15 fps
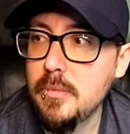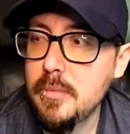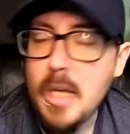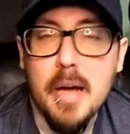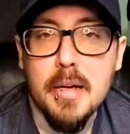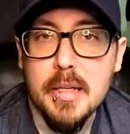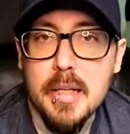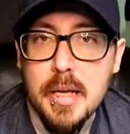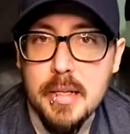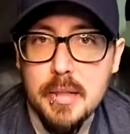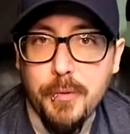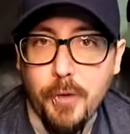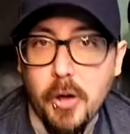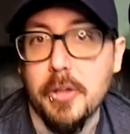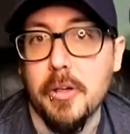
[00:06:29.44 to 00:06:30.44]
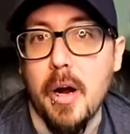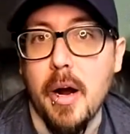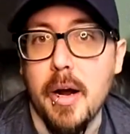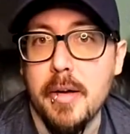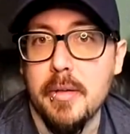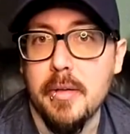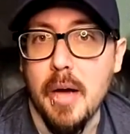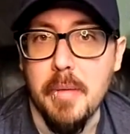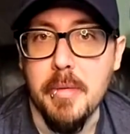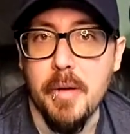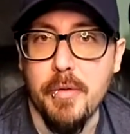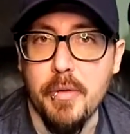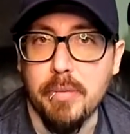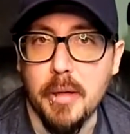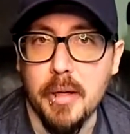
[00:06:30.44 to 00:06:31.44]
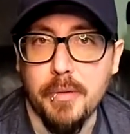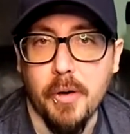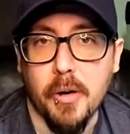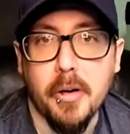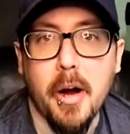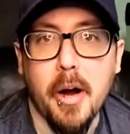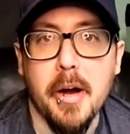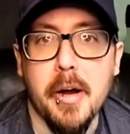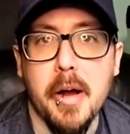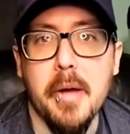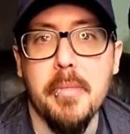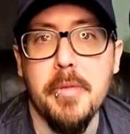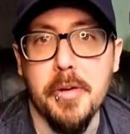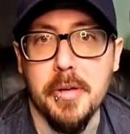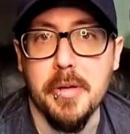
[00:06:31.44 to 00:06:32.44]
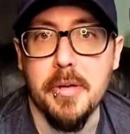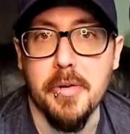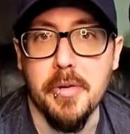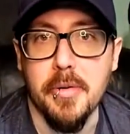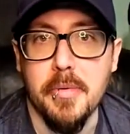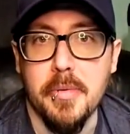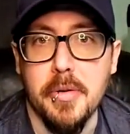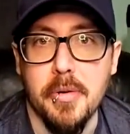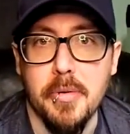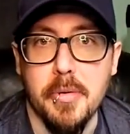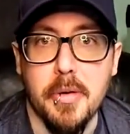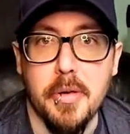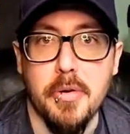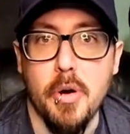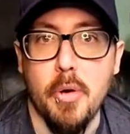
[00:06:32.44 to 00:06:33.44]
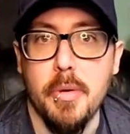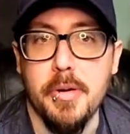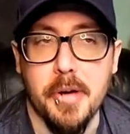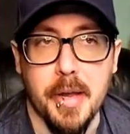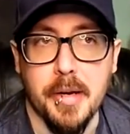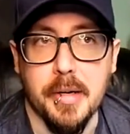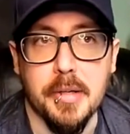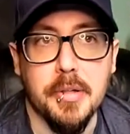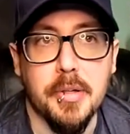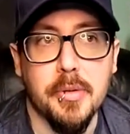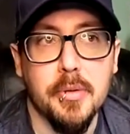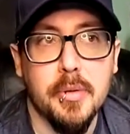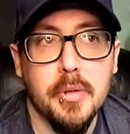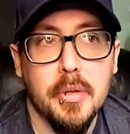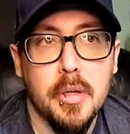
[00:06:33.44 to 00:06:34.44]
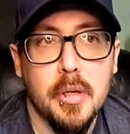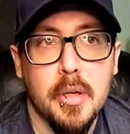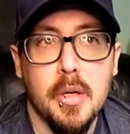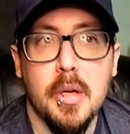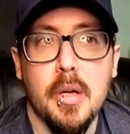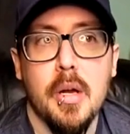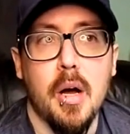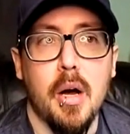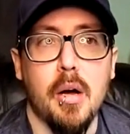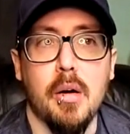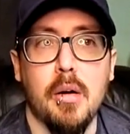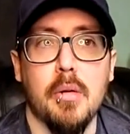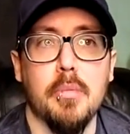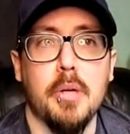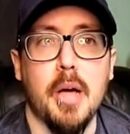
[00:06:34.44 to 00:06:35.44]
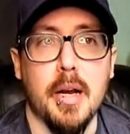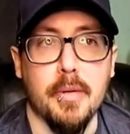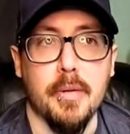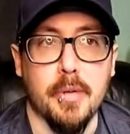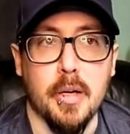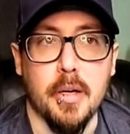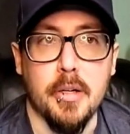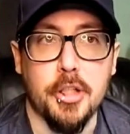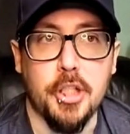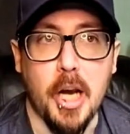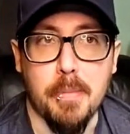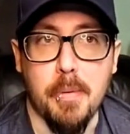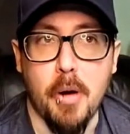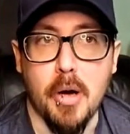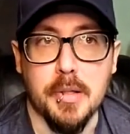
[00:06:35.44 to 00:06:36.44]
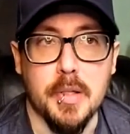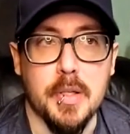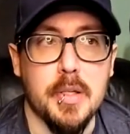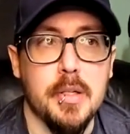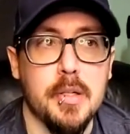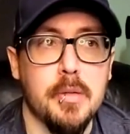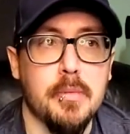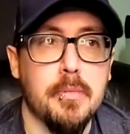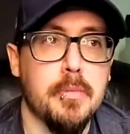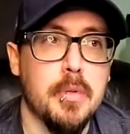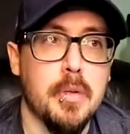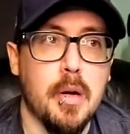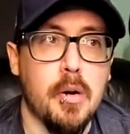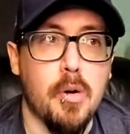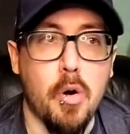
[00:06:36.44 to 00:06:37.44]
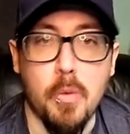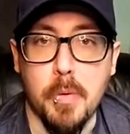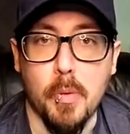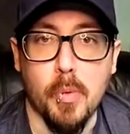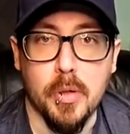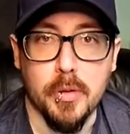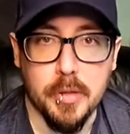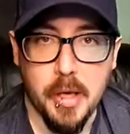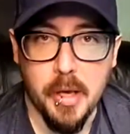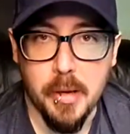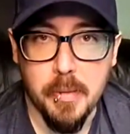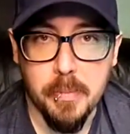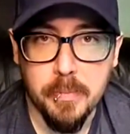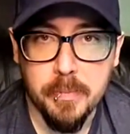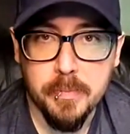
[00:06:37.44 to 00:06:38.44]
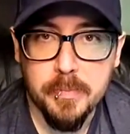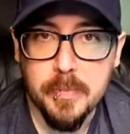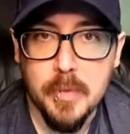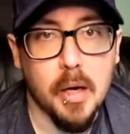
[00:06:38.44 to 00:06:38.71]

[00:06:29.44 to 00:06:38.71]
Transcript: yeah, it's Far Cry. I mean, if you played a Far Cry game, you know what you're getting into. Kind of a checkboxy open world game.